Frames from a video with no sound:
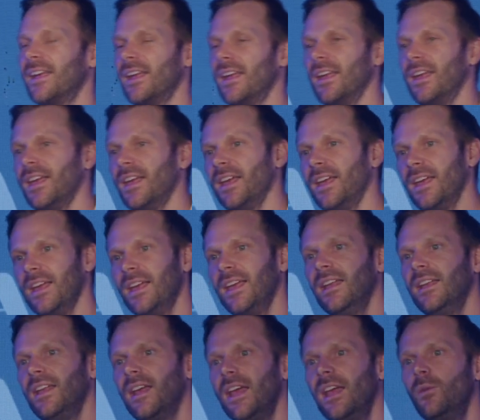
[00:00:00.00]

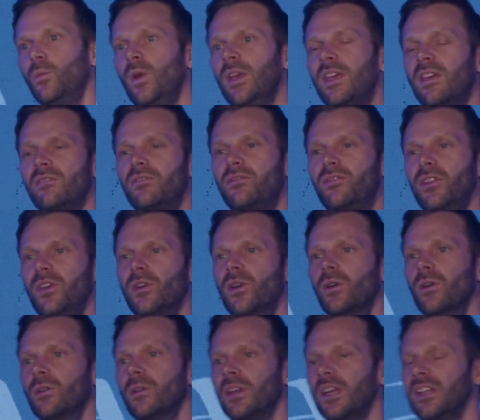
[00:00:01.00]
And we can
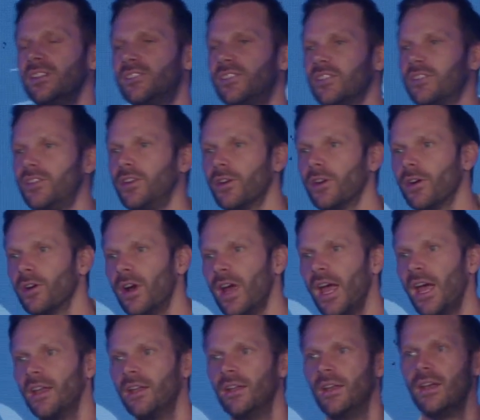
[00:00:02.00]
feel insecure
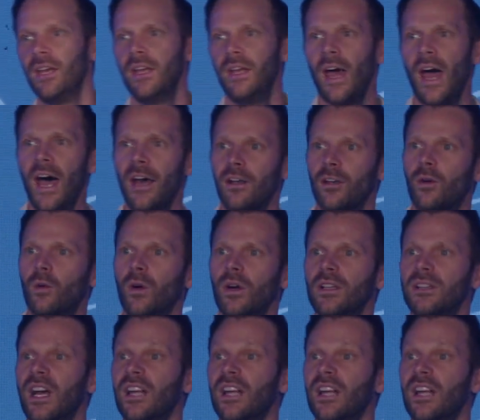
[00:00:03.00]
and inadequate.